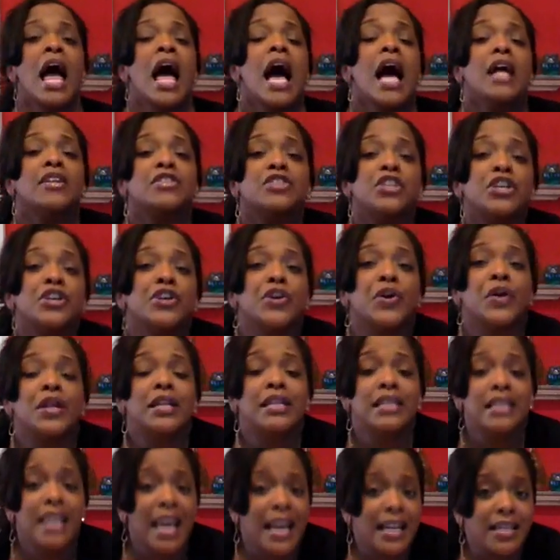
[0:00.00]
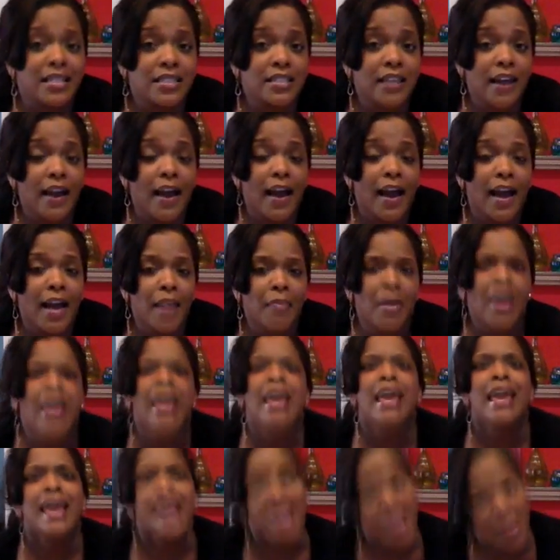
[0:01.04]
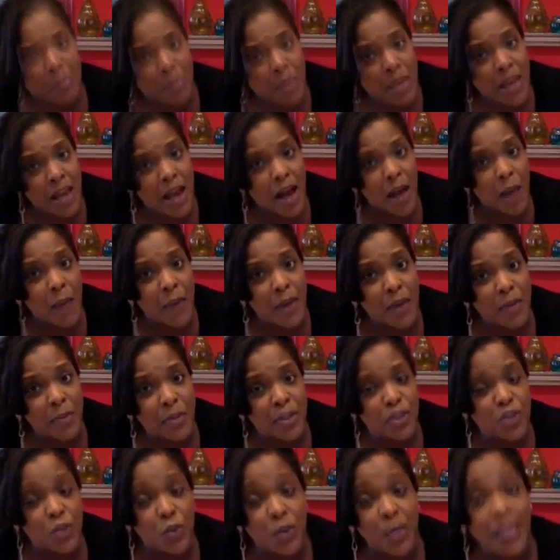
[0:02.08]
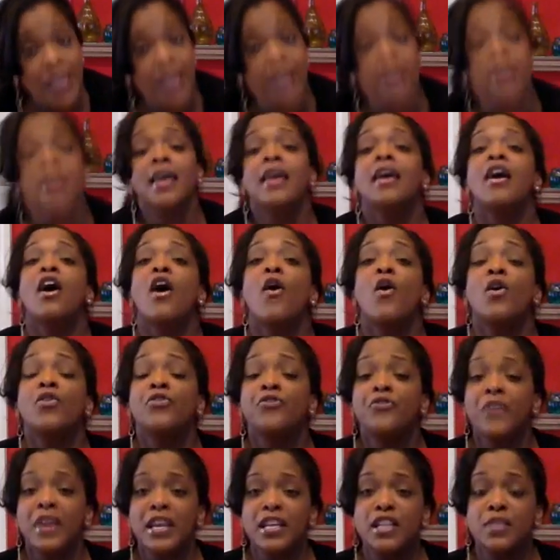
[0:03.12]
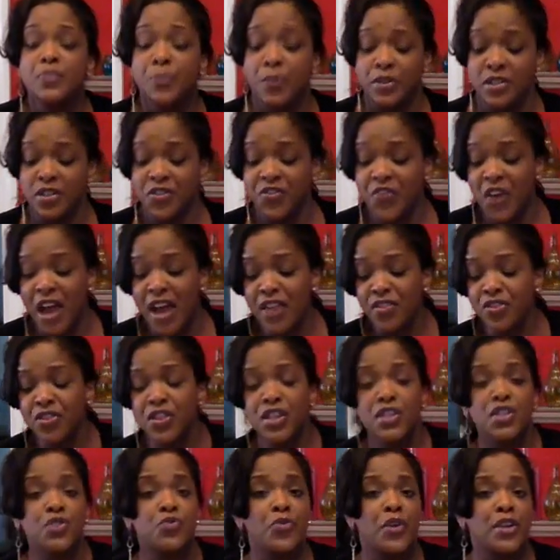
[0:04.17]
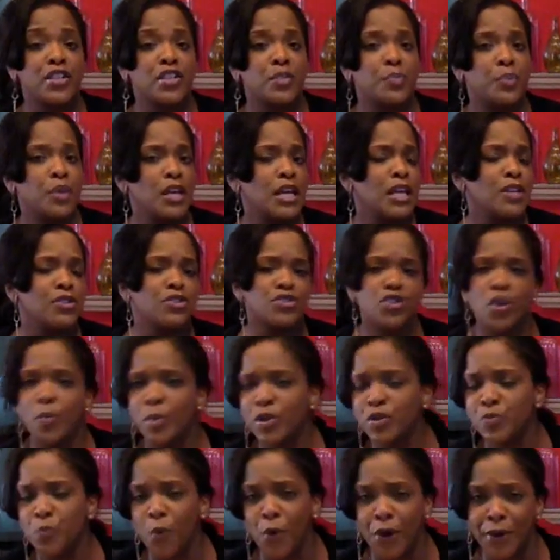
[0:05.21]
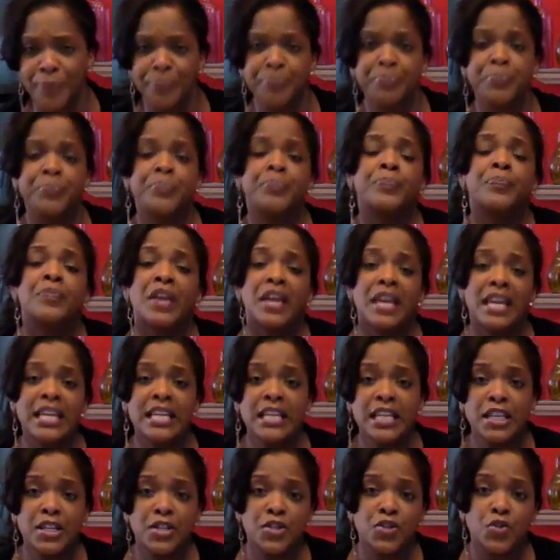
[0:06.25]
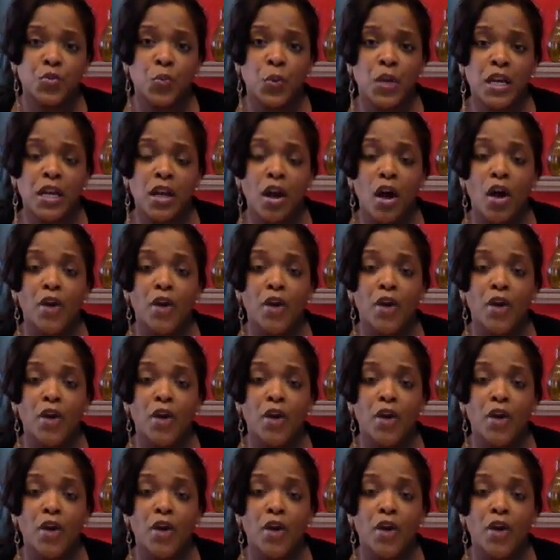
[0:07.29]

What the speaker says: Until next time, hit me up in between on Facebook to find this recipe and so much more. India Sweet.